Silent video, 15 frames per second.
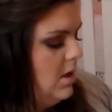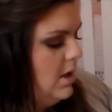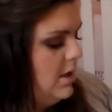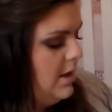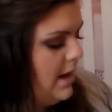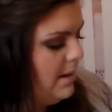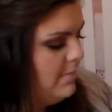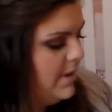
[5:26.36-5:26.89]

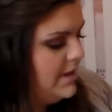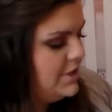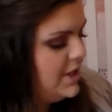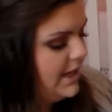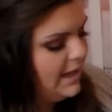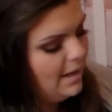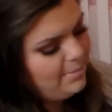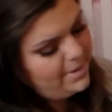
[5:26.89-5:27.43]
her 9-month
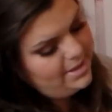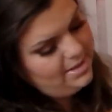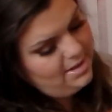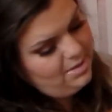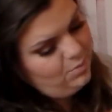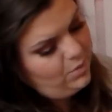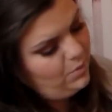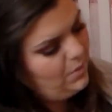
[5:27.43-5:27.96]
checkup, and
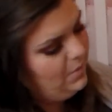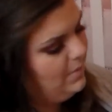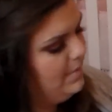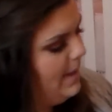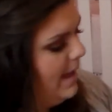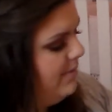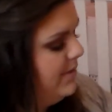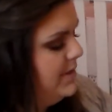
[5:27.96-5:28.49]
then when we went
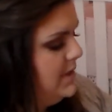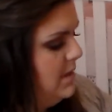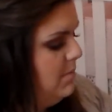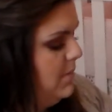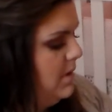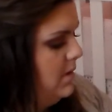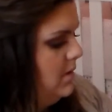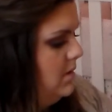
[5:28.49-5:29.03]
back for 10
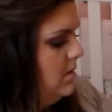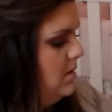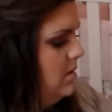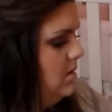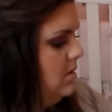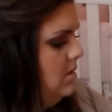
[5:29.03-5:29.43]
months.